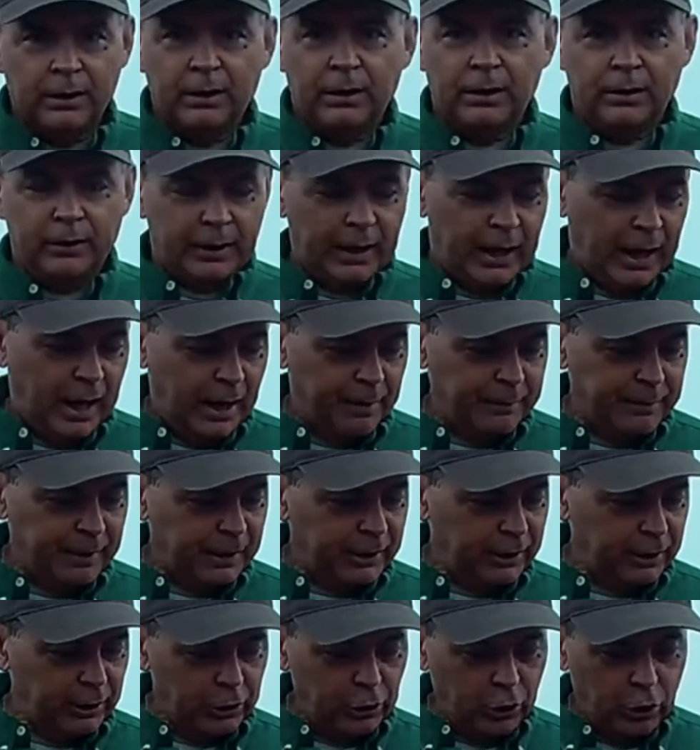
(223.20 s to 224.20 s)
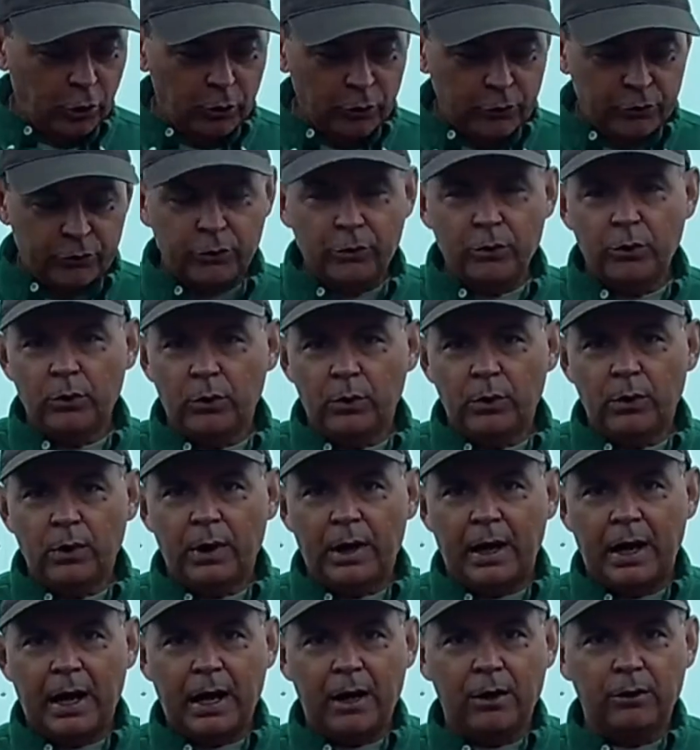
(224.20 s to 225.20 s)
Okay, I'm not going to go through
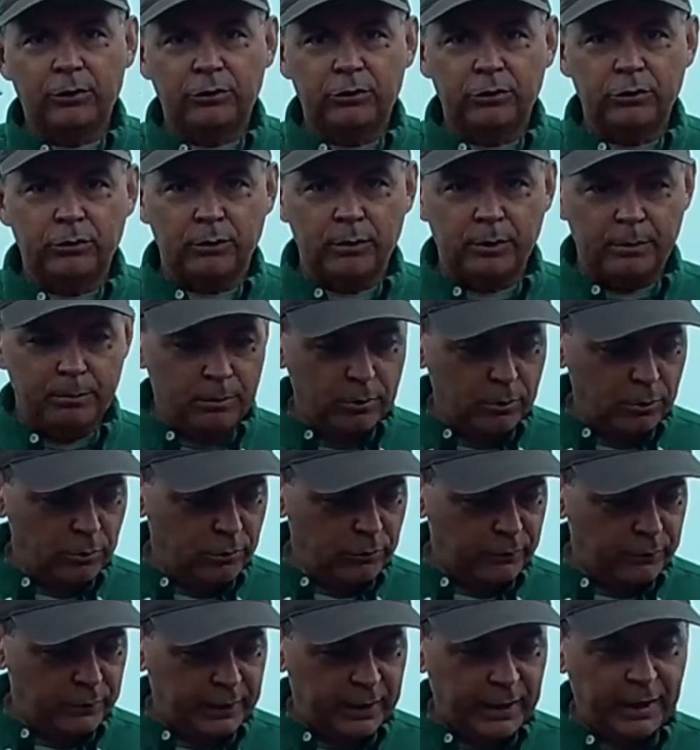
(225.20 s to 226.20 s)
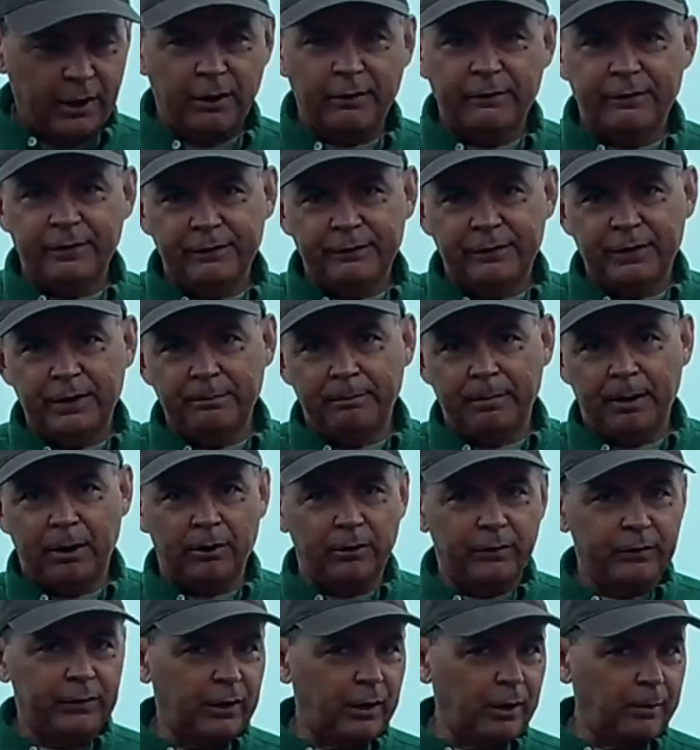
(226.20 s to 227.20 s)
how to remove an AR-15
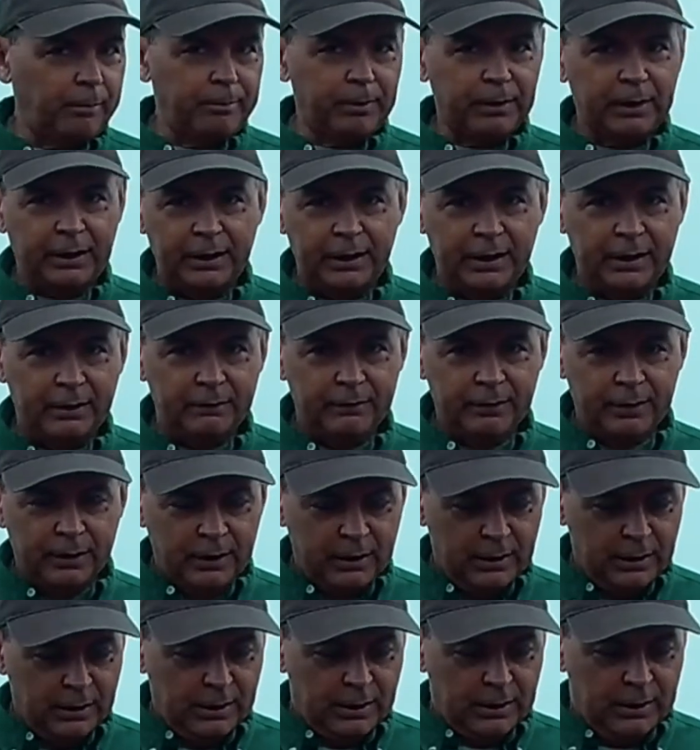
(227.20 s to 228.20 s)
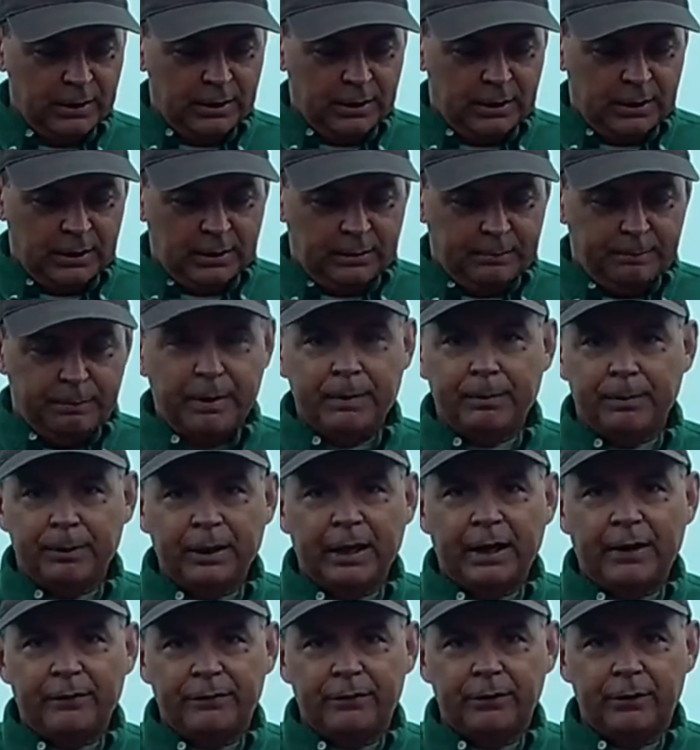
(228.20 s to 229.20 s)
barrel. There are plenty of people
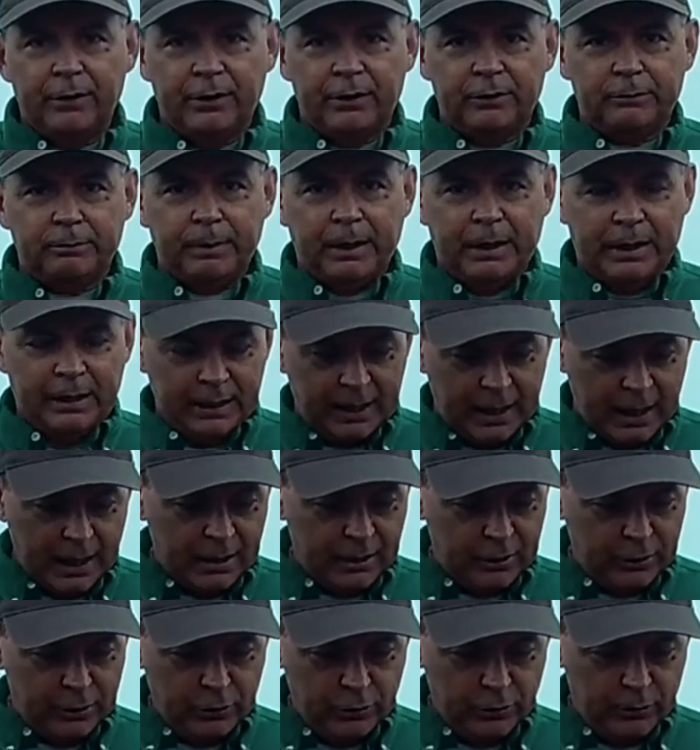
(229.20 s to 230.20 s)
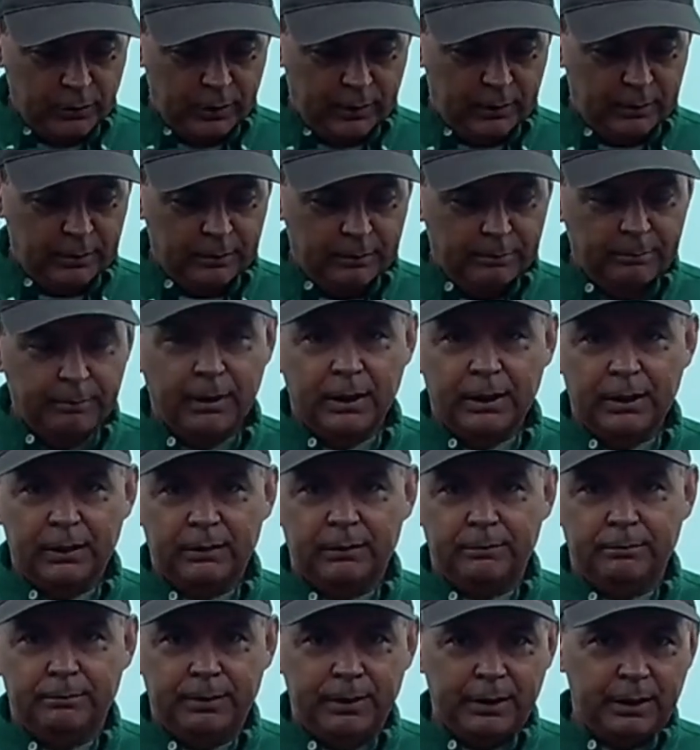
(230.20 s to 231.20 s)
out there explaining how to do it, but
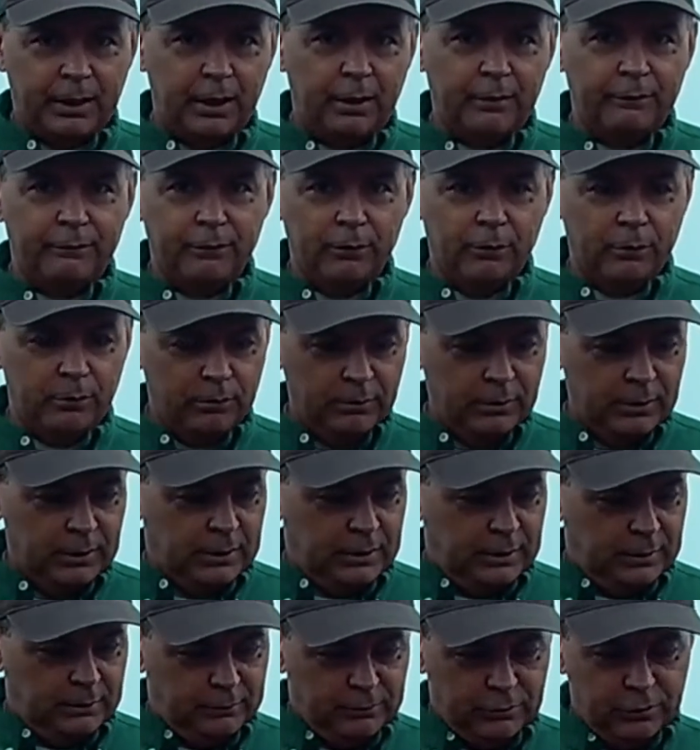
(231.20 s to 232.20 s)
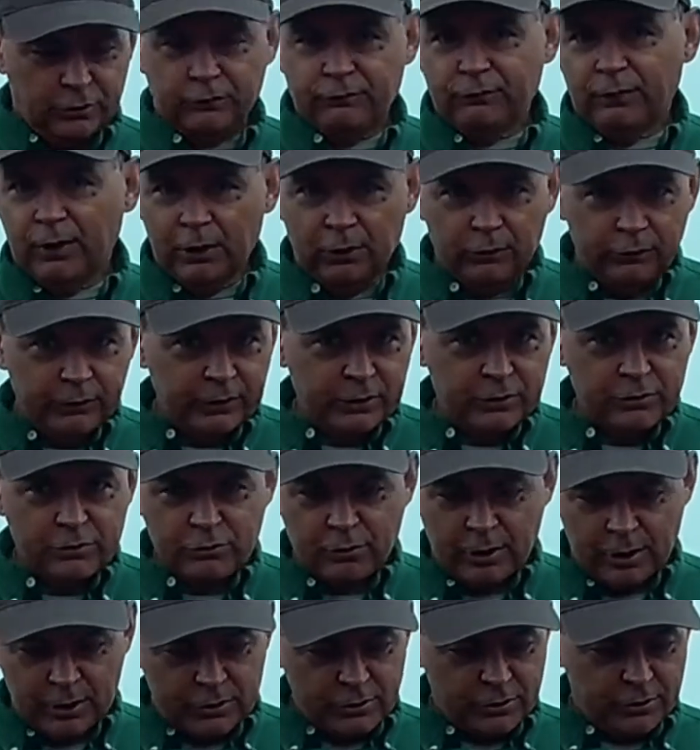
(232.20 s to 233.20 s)
be careful. Just follow the
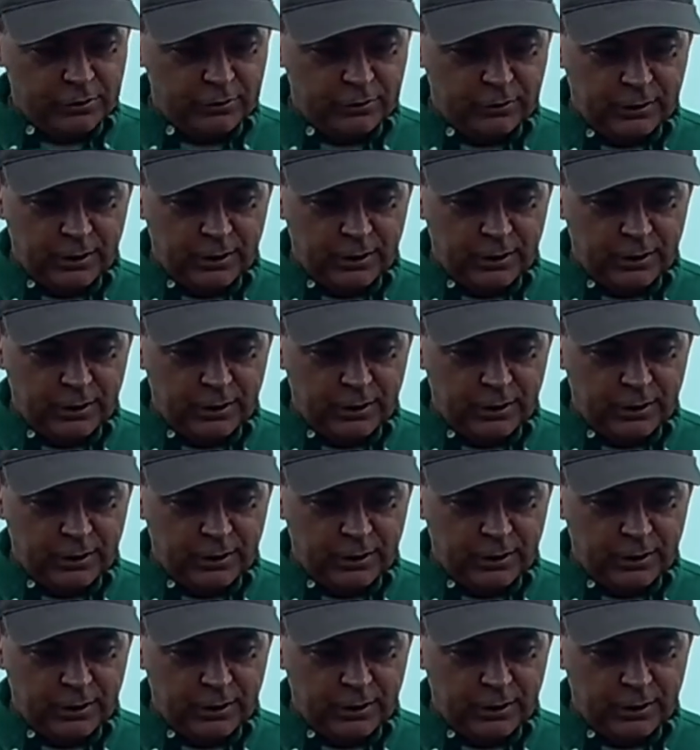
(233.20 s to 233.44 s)
instructions.